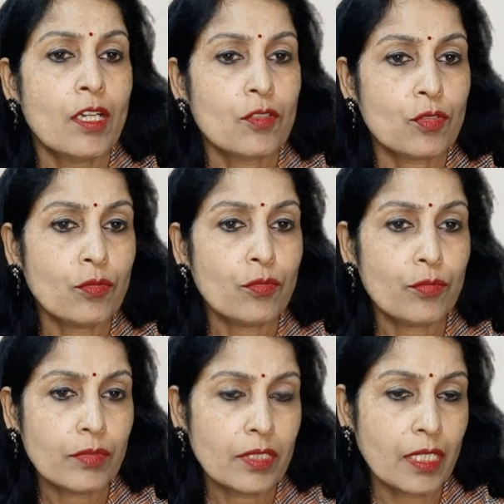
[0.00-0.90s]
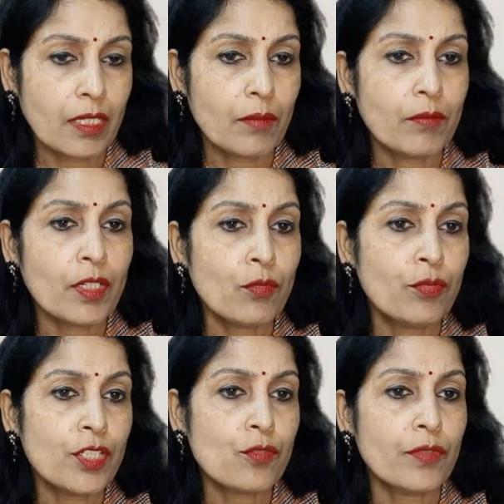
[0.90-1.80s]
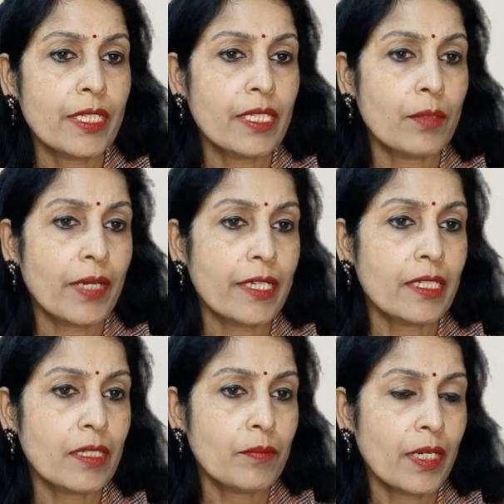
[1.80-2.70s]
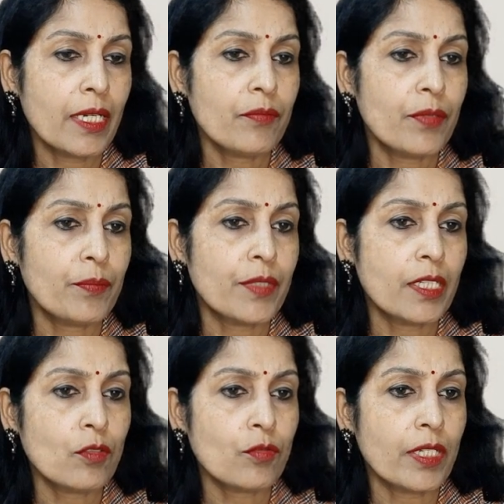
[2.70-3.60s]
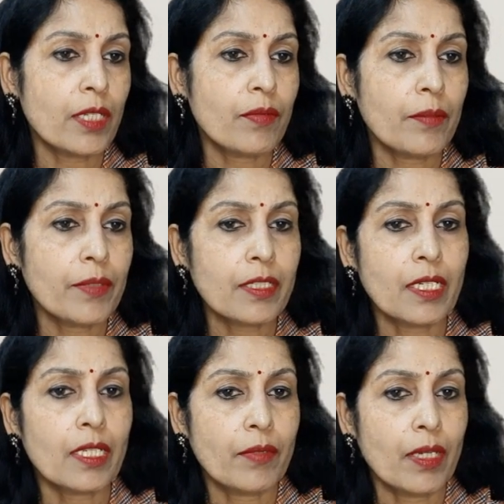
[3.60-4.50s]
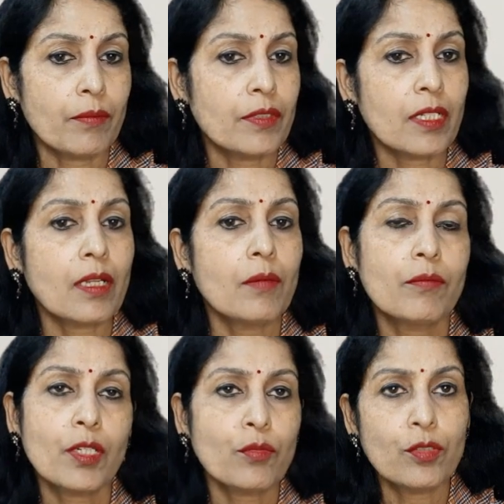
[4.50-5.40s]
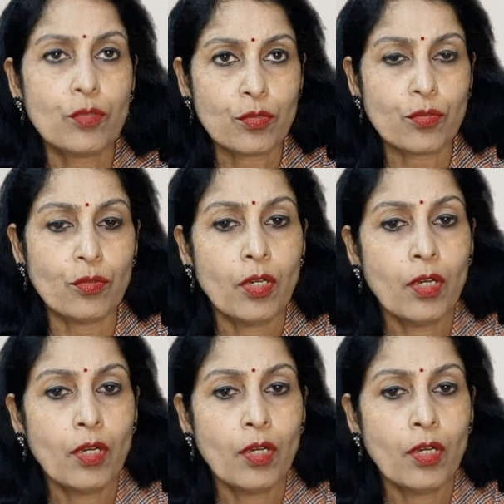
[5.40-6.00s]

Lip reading: So the number which when divided by 15, 25 and 35, the number we don't know.